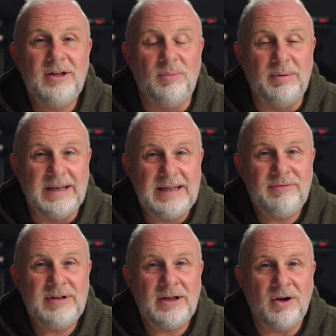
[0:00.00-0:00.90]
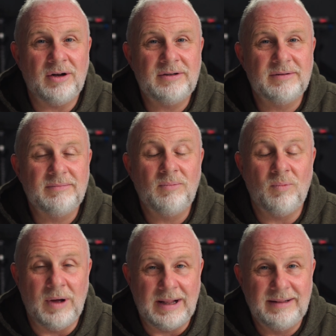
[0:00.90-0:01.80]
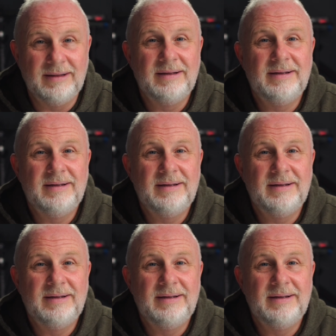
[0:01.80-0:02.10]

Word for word: You believe in God, well,